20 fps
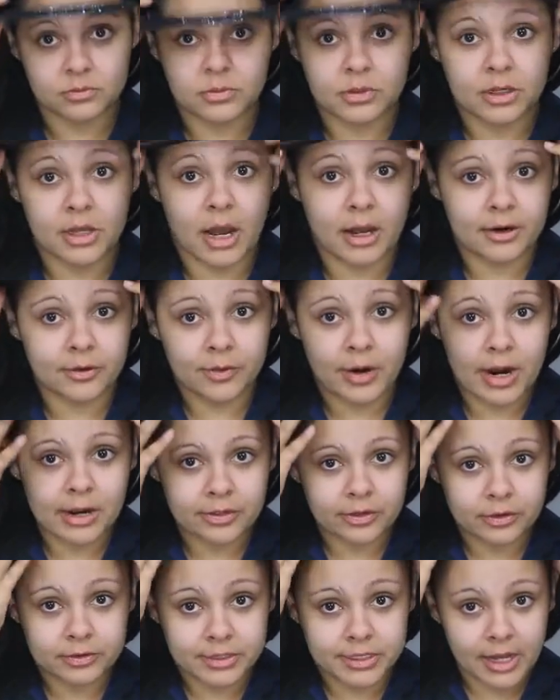You gotta
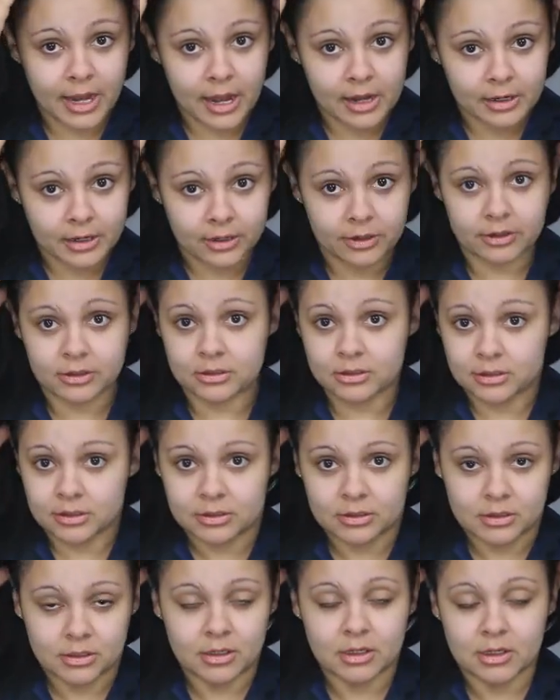rock those cat
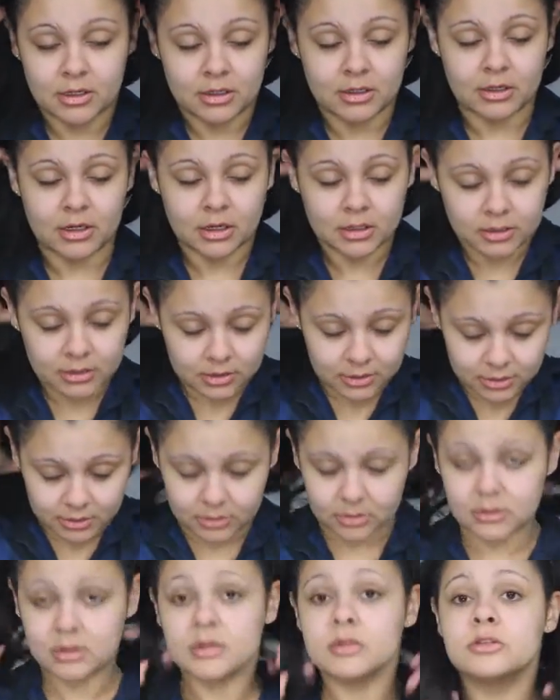ears,
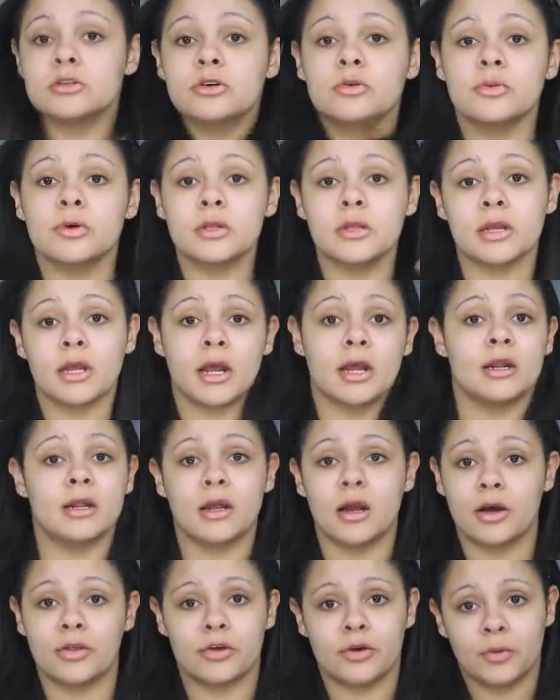because is there really
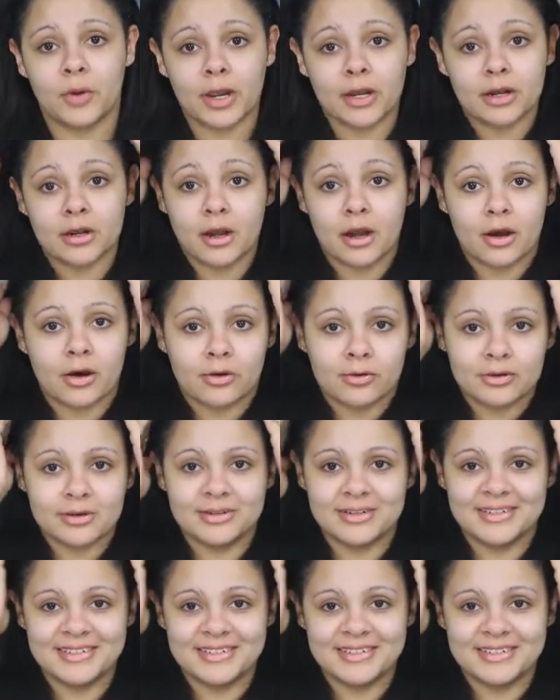any other way to go?